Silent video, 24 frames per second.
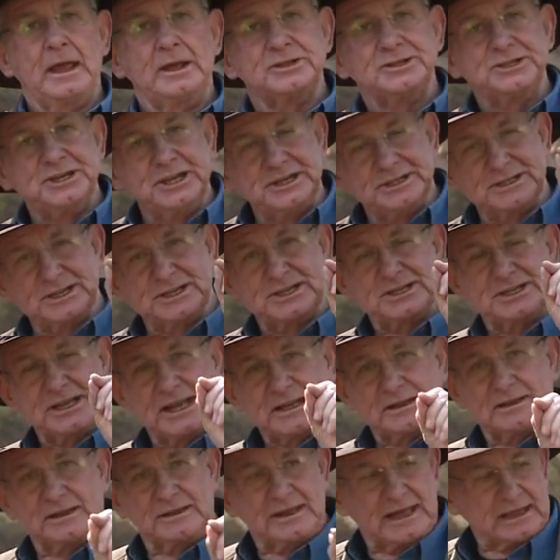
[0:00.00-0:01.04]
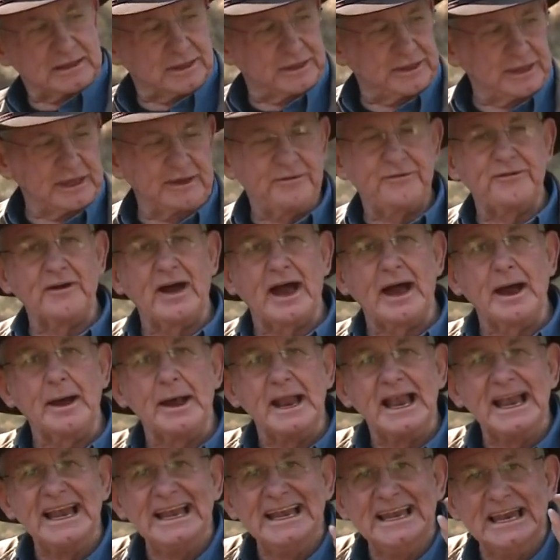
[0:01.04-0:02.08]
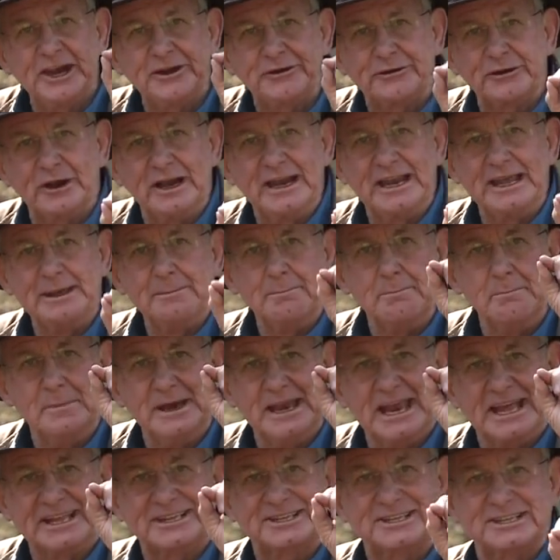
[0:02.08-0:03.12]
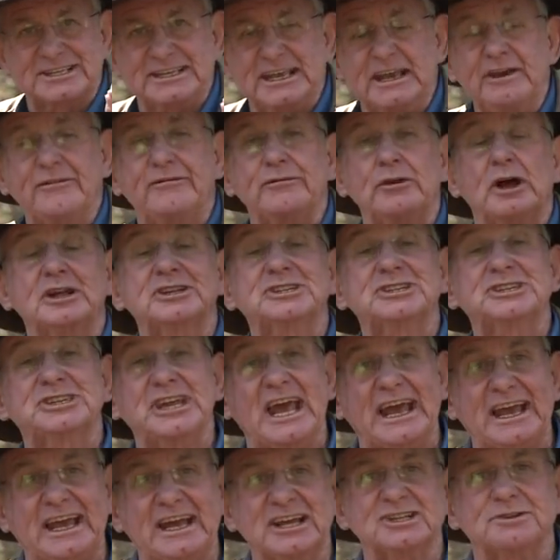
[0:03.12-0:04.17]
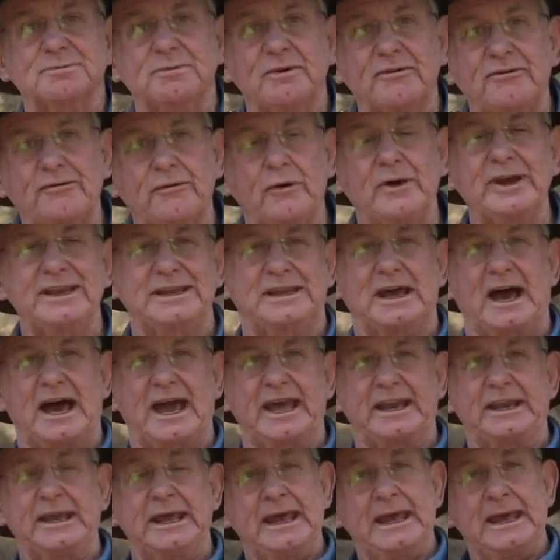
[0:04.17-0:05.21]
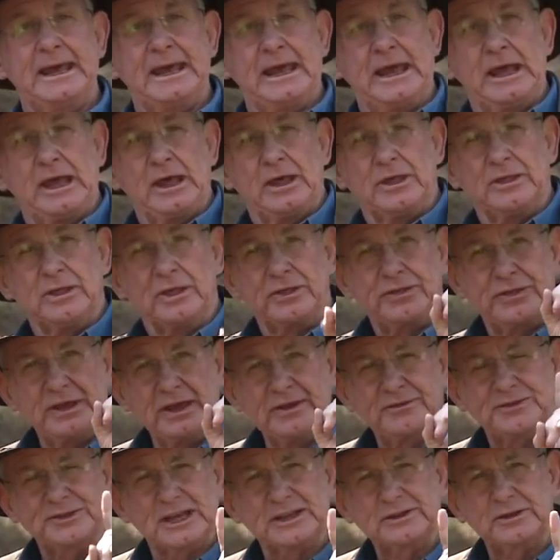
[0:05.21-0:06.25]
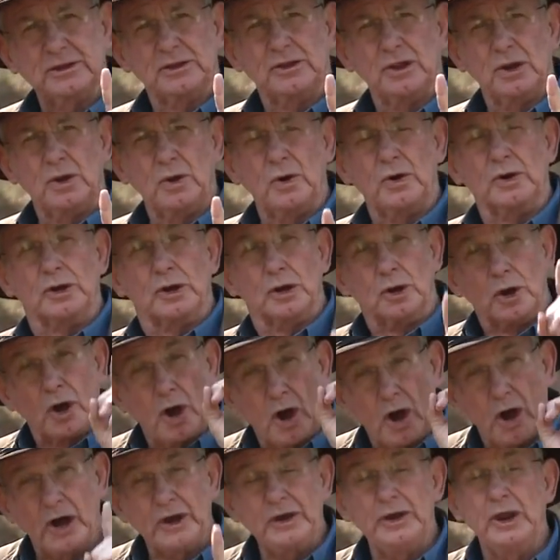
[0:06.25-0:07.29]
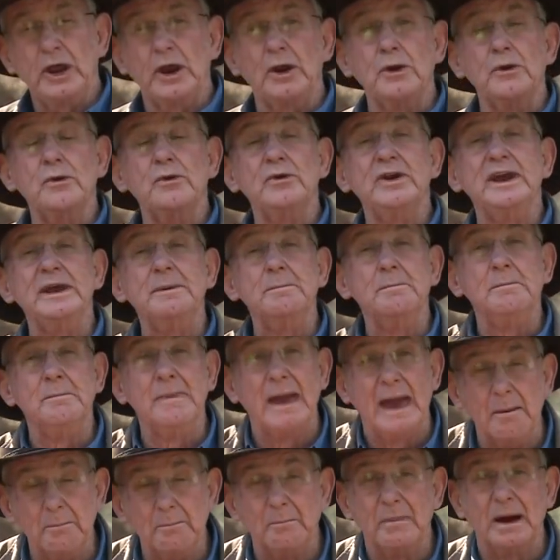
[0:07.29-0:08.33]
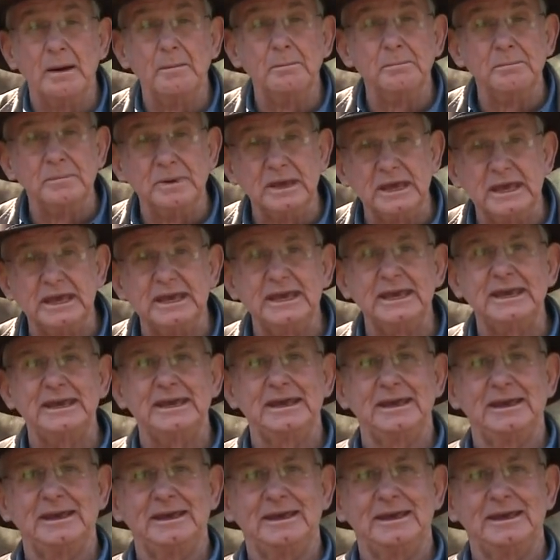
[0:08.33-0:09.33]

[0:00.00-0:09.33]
Jesus said to that thief, literally minutes, if not seconds before he died, the thief said to the Lord, Lord, remember me